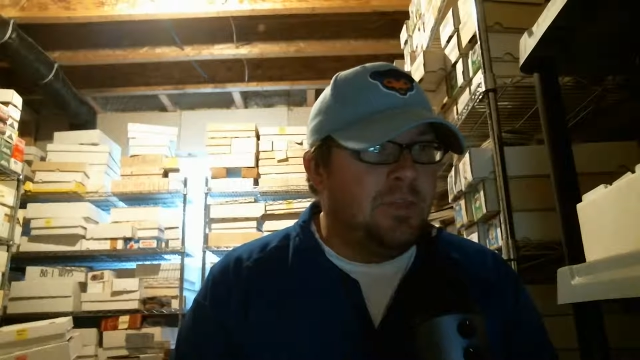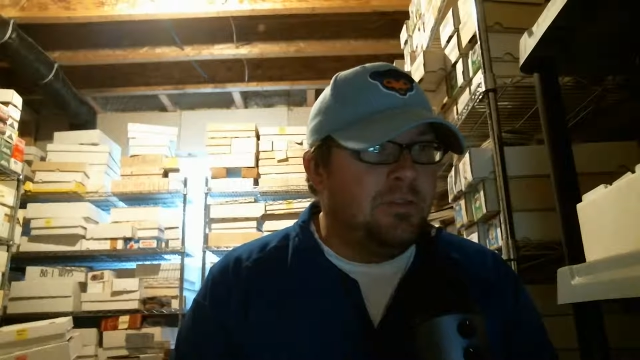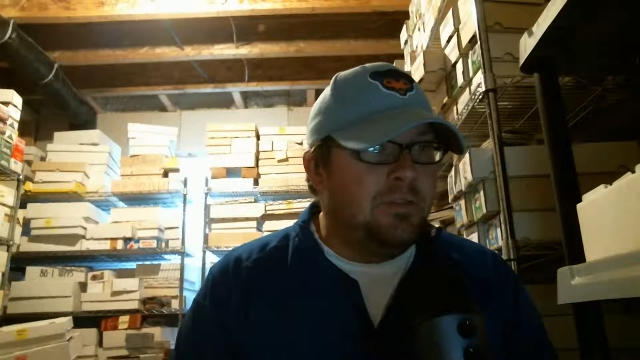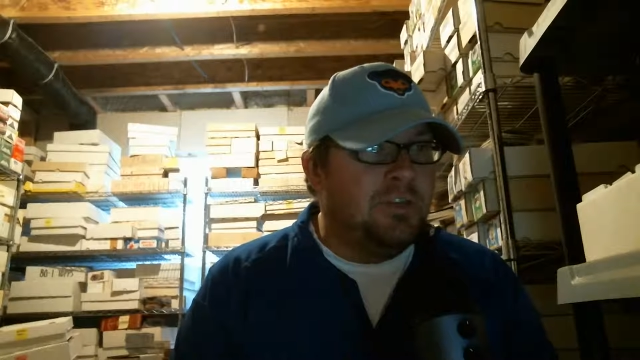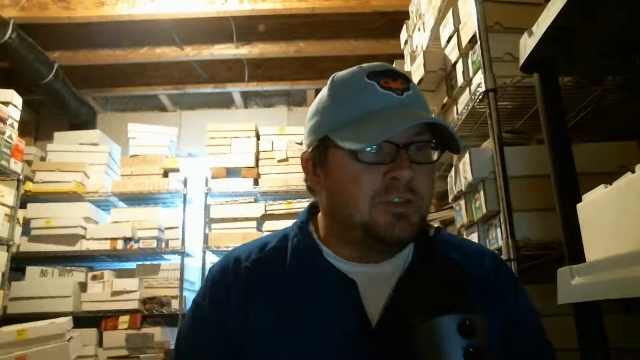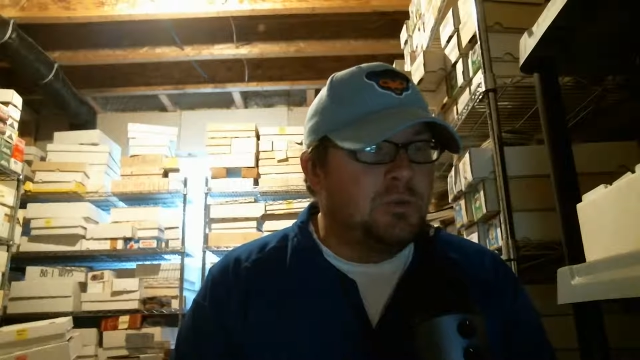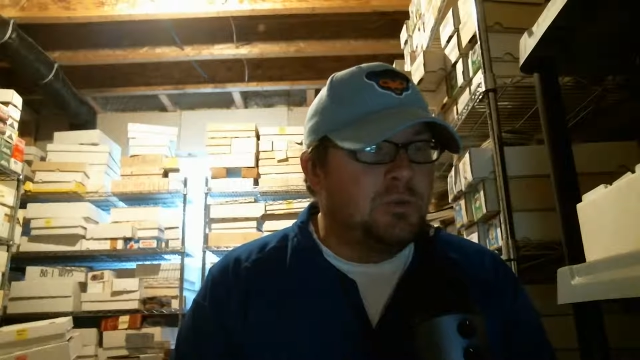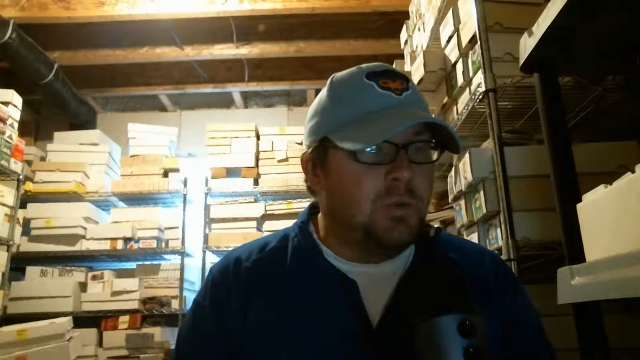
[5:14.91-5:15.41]

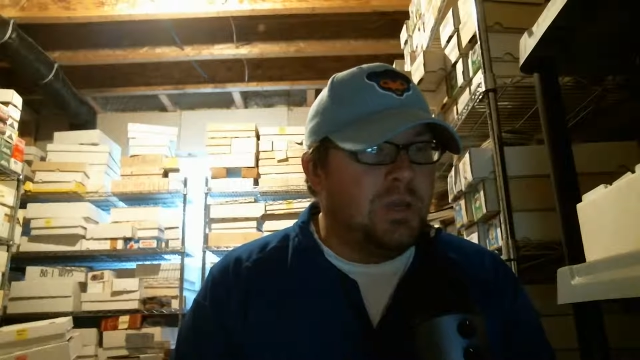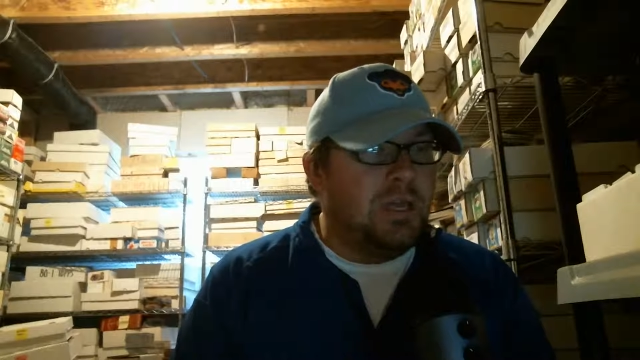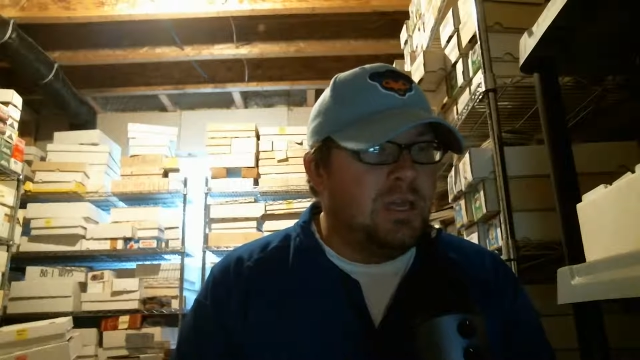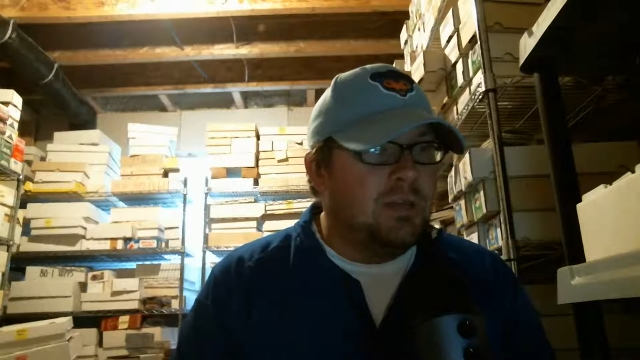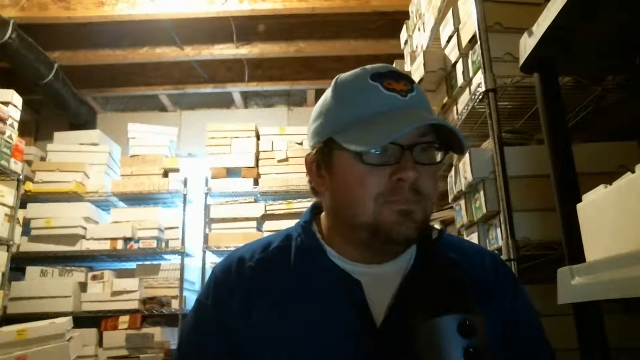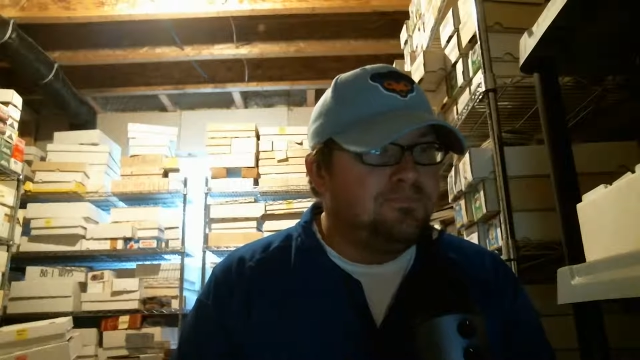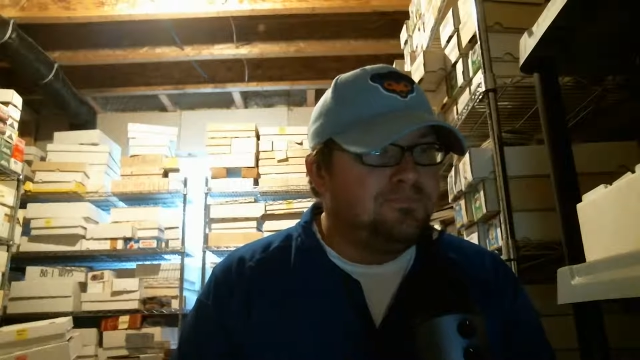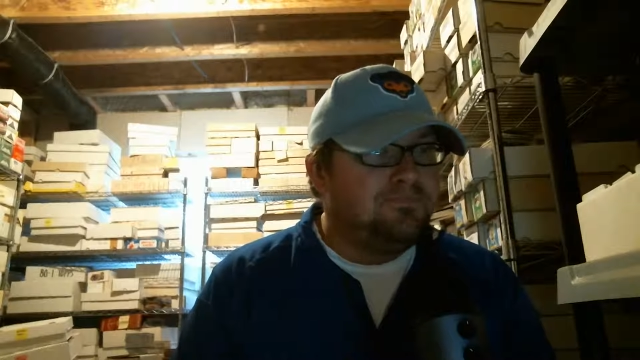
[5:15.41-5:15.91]
this week.